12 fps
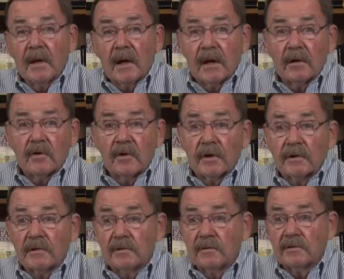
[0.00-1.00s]
And
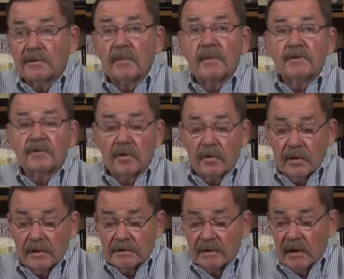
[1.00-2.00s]
according to some
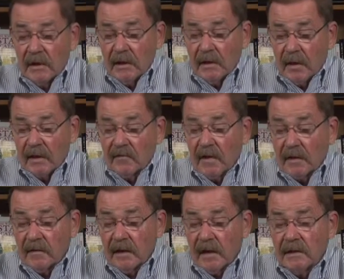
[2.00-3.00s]
historians, he might have
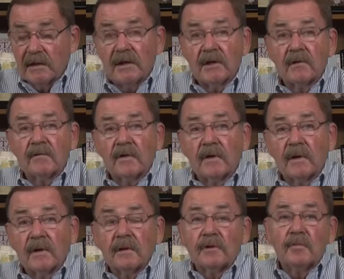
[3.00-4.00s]
gotten the idea of a
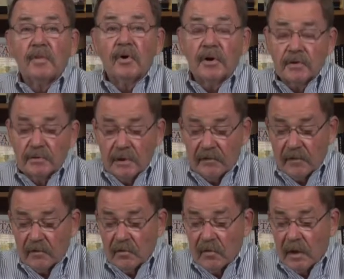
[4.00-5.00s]
little boy who never
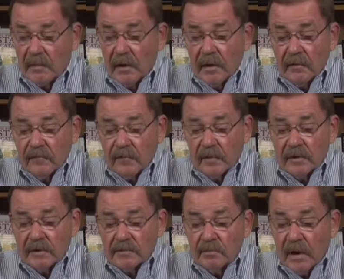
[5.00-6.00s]
grew up from
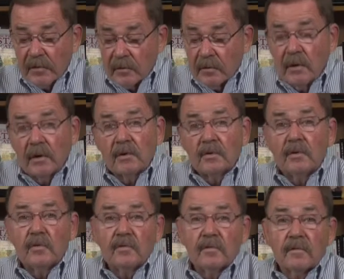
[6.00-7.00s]
his mother,
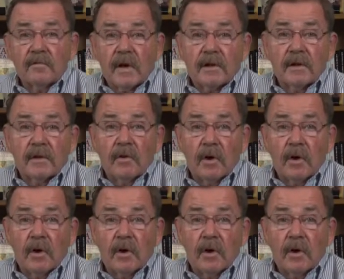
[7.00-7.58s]
who sadly